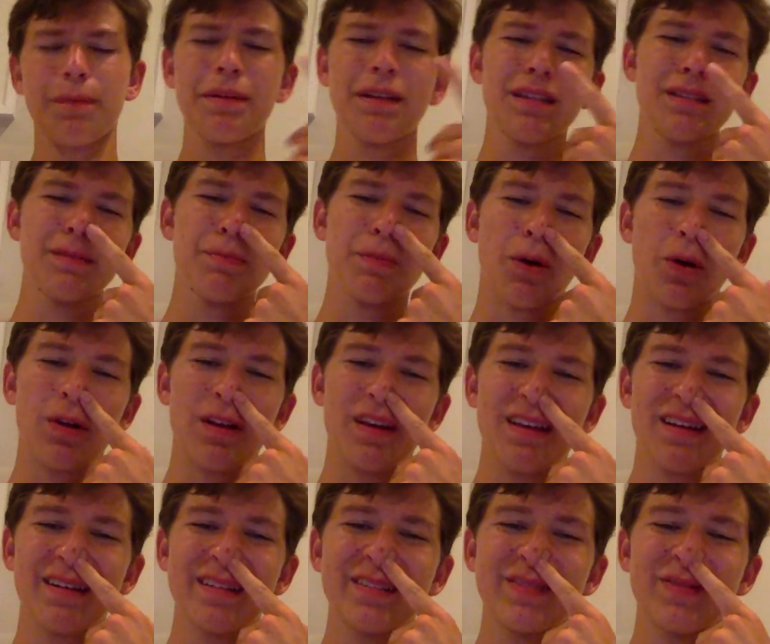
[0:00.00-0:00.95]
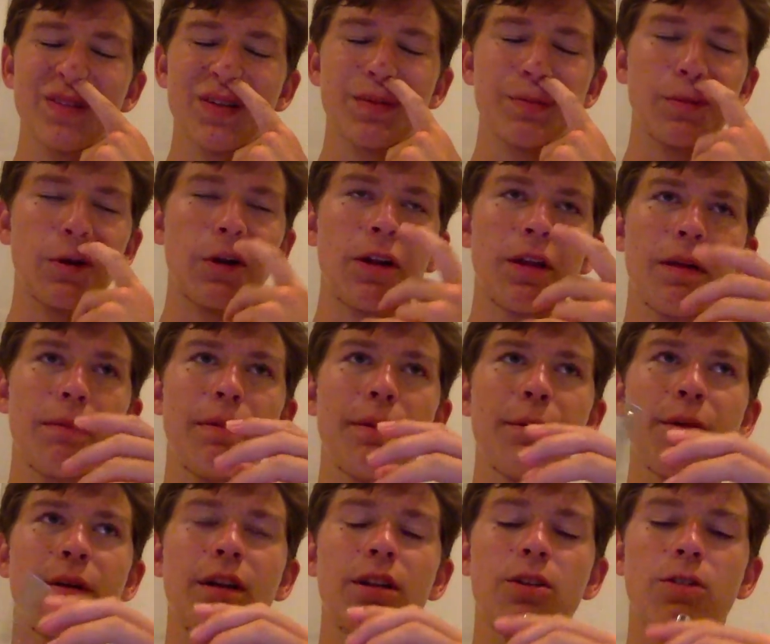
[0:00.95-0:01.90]
I mean, it's partying. It's freaking partying.
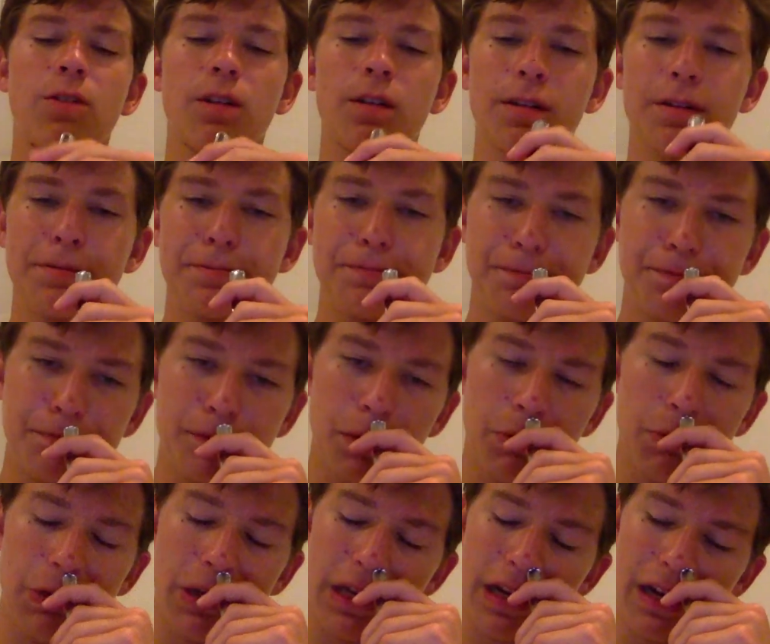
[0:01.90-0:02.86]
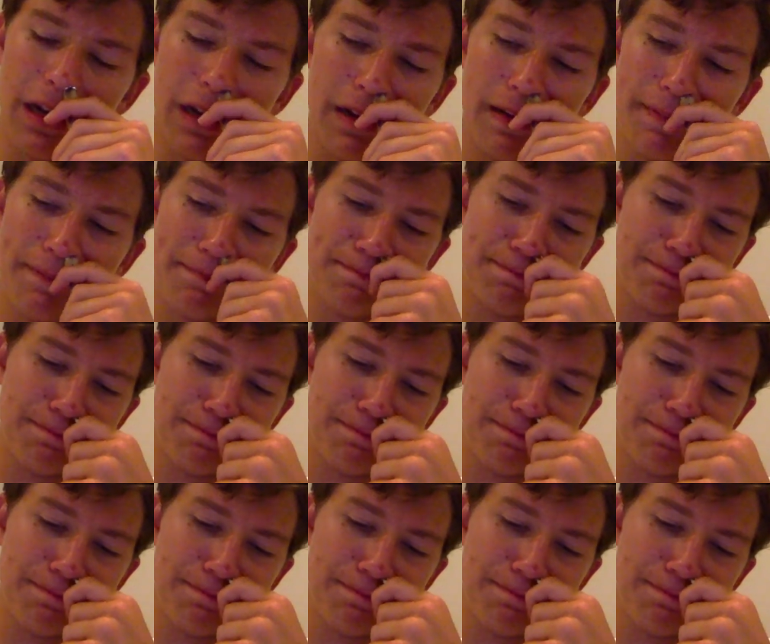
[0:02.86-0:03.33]
People get drunk. People get high.